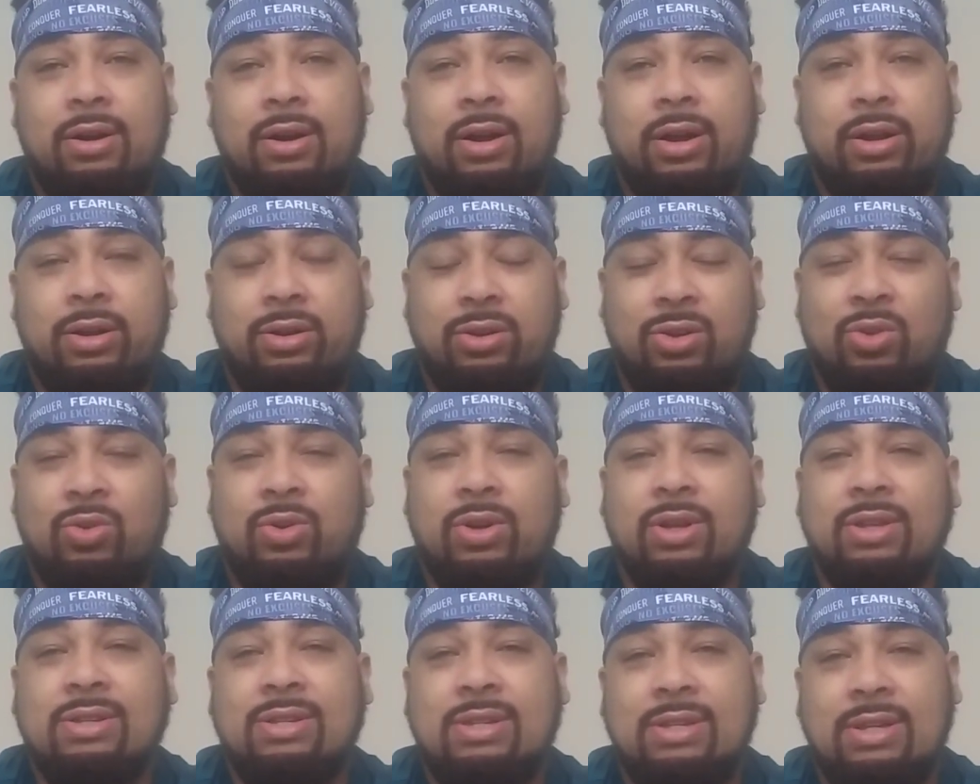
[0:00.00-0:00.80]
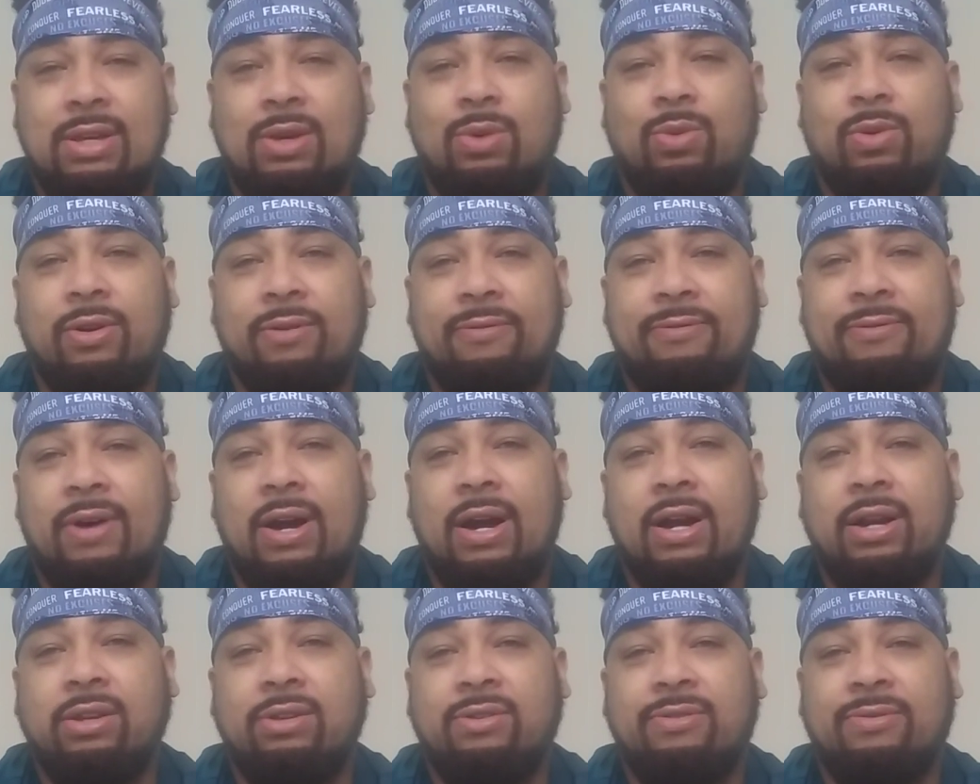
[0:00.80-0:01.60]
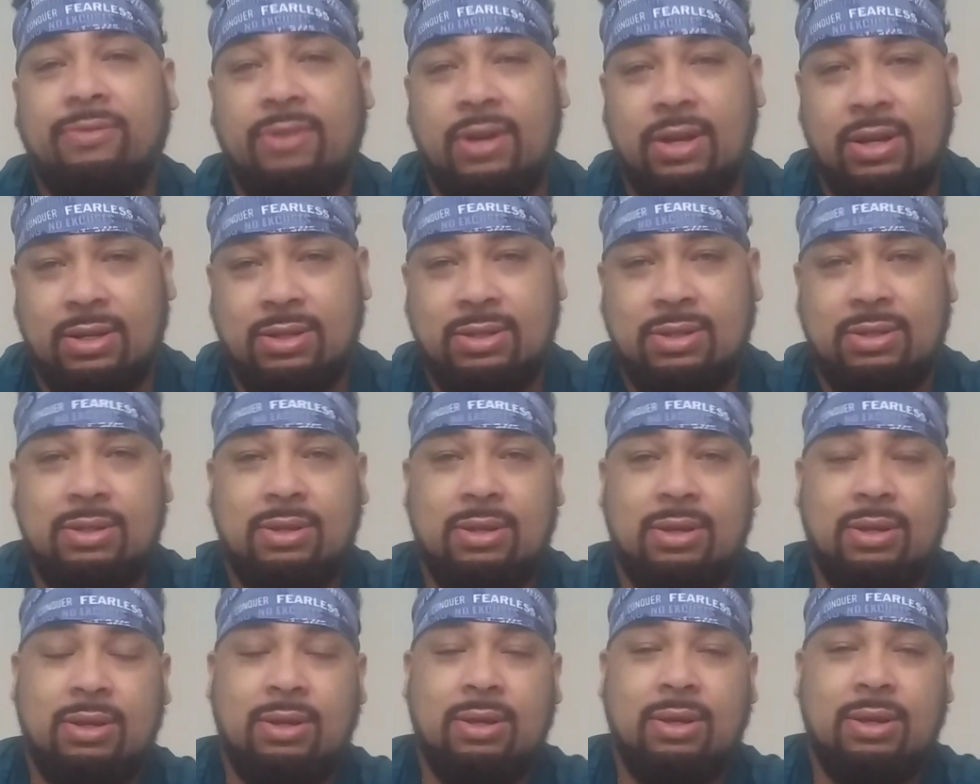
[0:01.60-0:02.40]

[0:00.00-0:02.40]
And you can see when a fight is fixed.